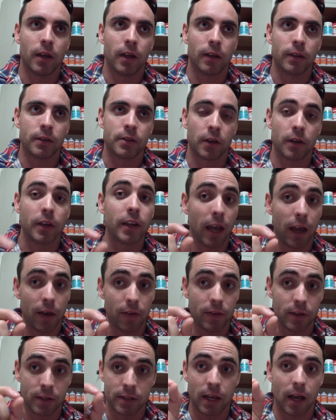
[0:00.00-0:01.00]
So
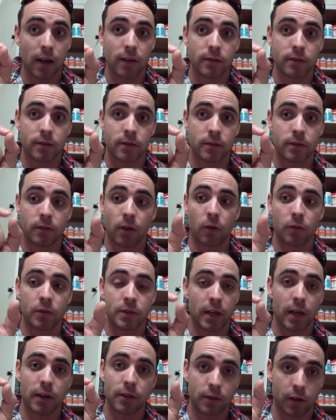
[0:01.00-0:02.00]
yeah, the cells, not all
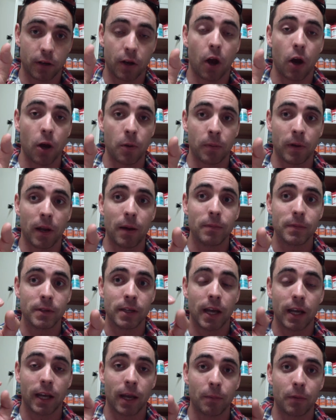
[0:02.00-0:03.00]
cells are going to open up
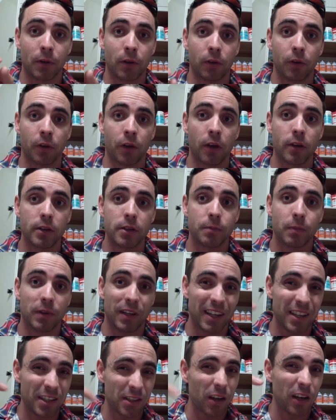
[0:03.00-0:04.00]
and take up the glucose, but
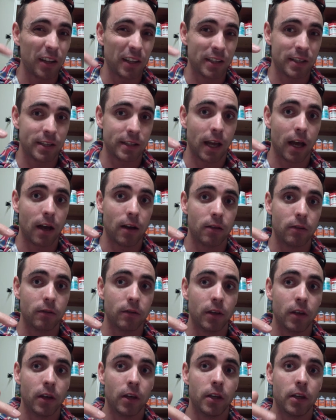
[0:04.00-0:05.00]
inside the
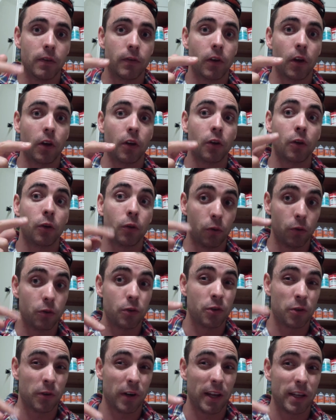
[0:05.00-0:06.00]
cell you've got
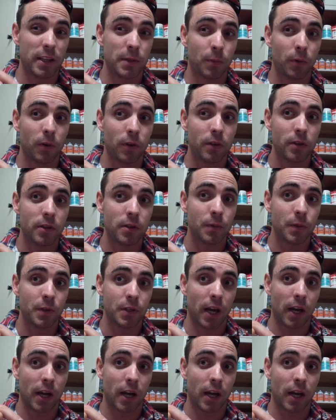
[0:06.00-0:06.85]
GLUT transporters, which